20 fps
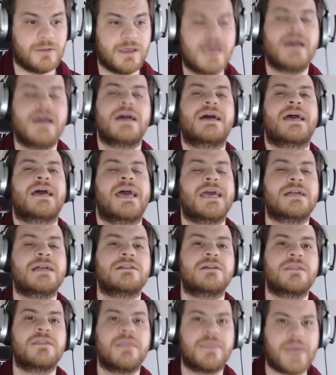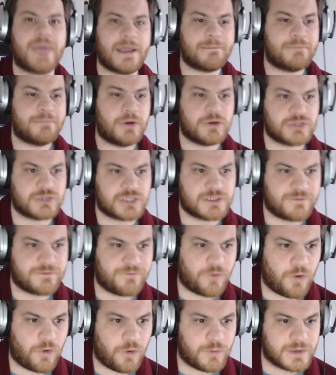England then pushed
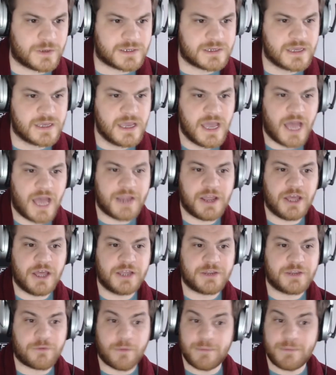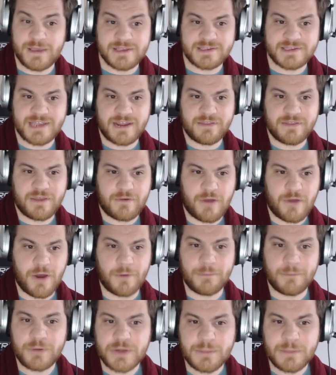forward and earned a repeat set of their own,
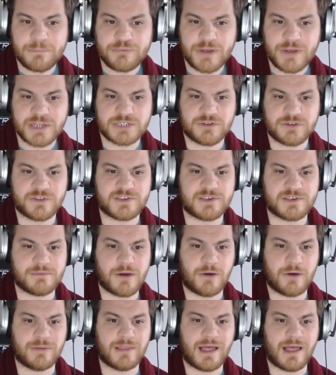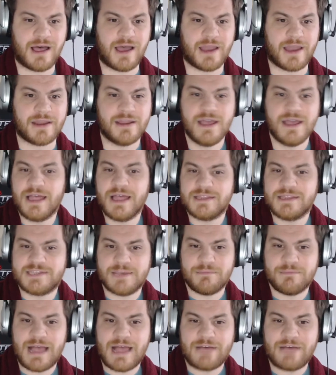putting pressure on the Samoan line. Tim
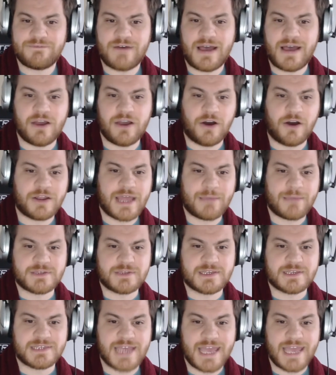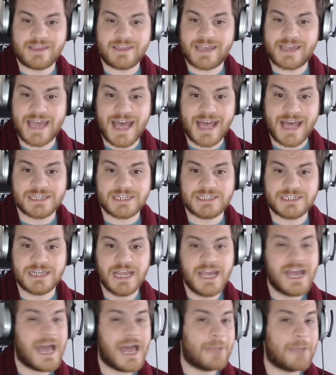Laffey unable to take the catch,
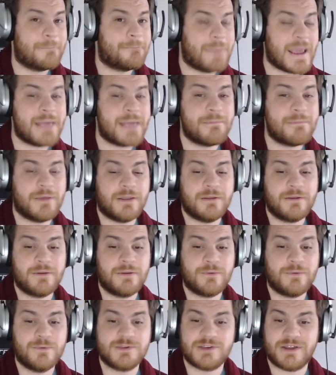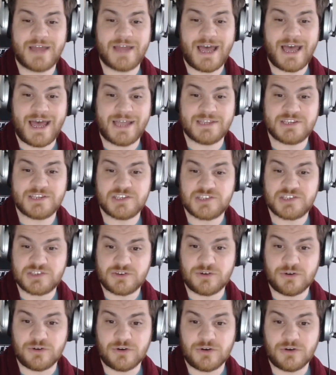and Bateman was on hand to
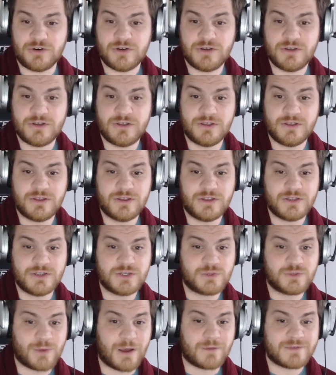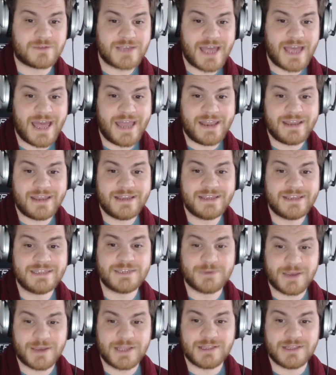score. 12-10 to
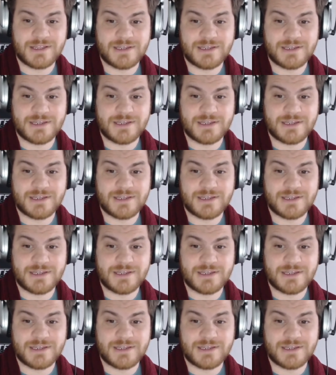England.